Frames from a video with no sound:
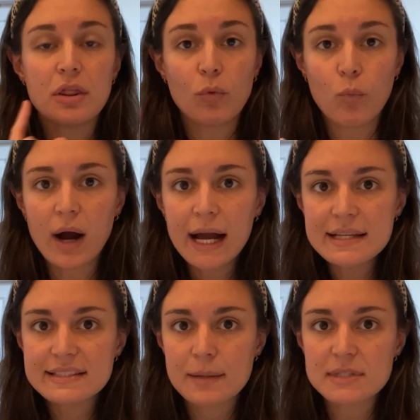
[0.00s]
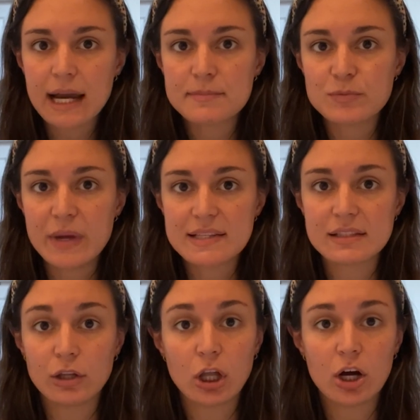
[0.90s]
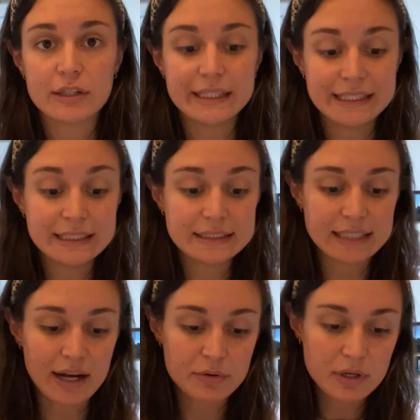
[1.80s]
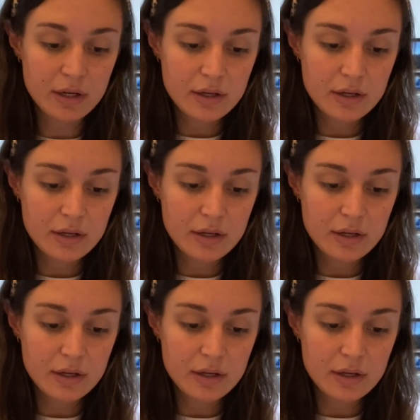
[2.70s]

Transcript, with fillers: the Y sometimes makes the long E sound.